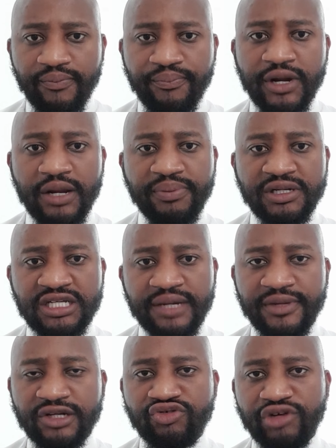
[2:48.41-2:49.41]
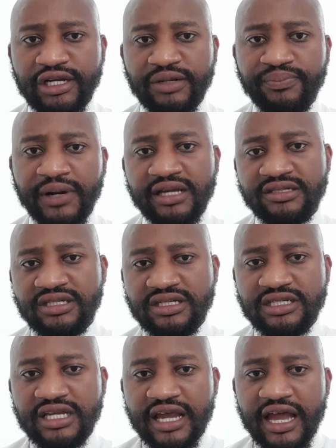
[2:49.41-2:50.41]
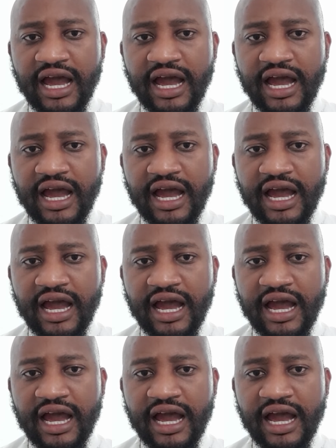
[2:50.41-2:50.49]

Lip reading: pre-pandemic trading prices,